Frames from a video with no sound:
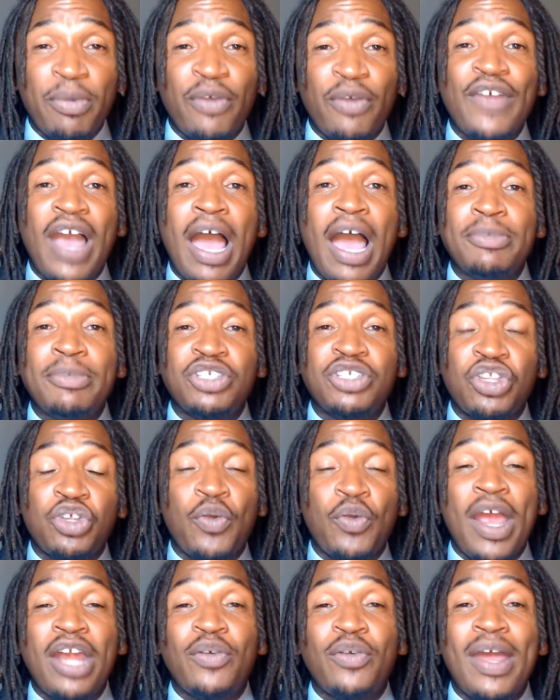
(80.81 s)
of Commerce of the
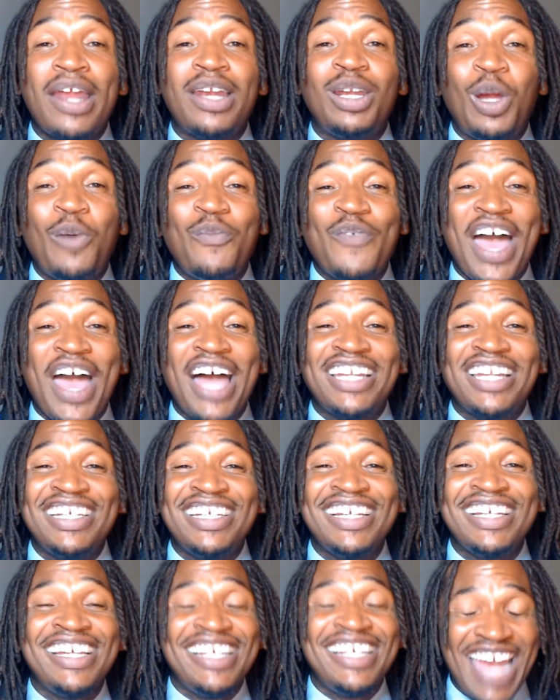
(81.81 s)
Greater Antelope Valley,
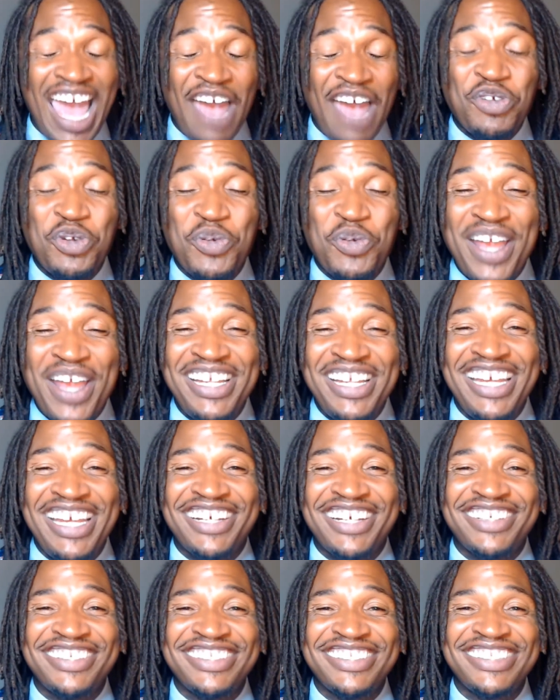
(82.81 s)
and have a great year.